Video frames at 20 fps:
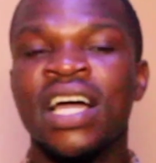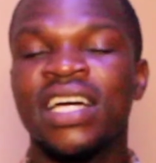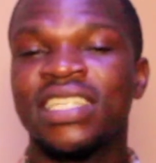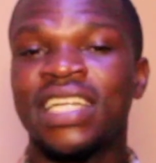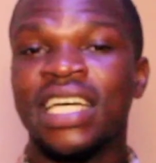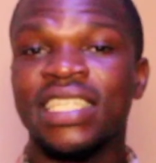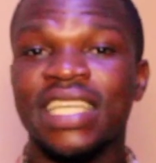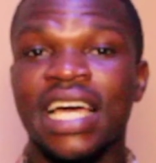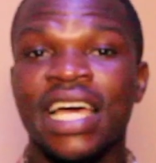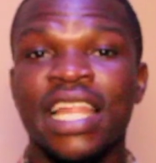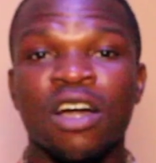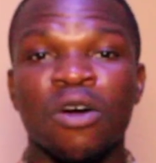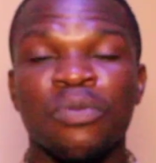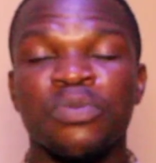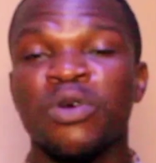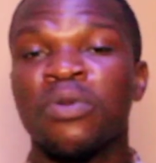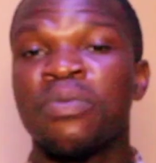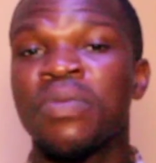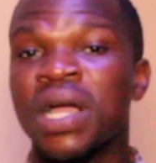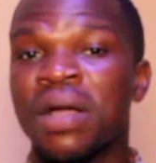that can help
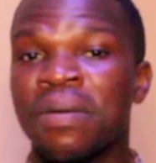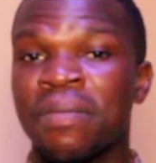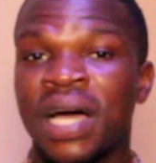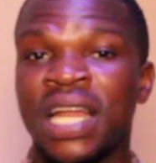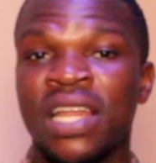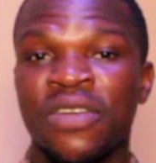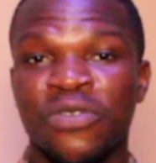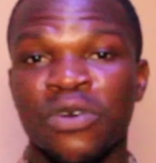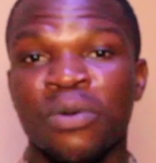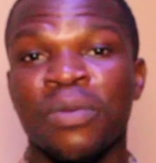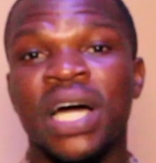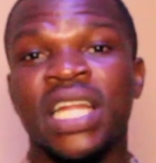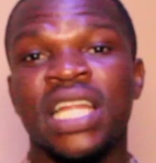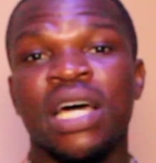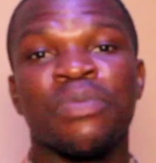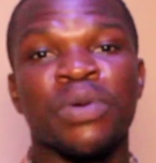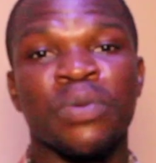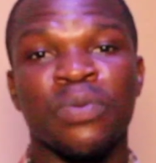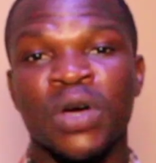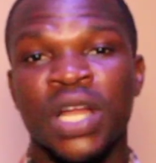you make money from other
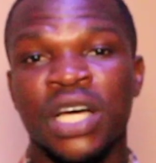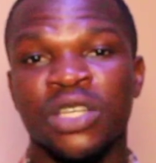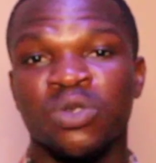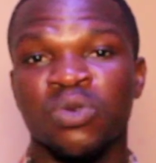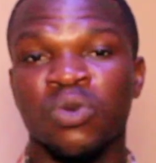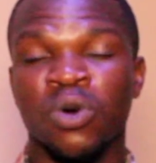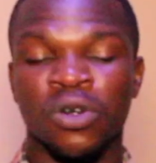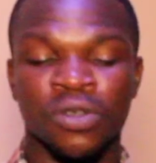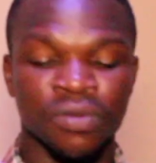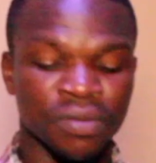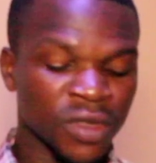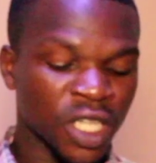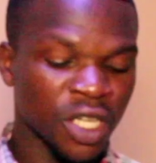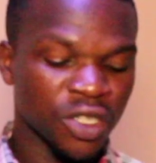people as well.